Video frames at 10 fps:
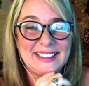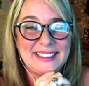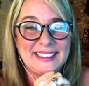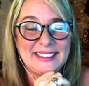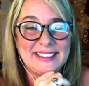
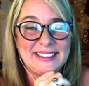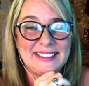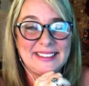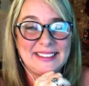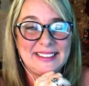
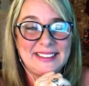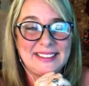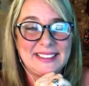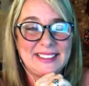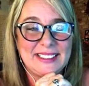
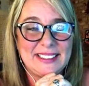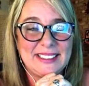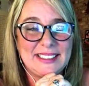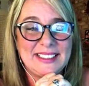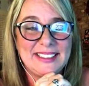
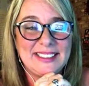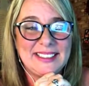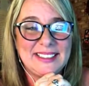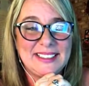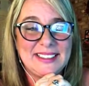
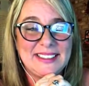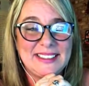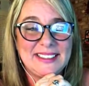[no speech]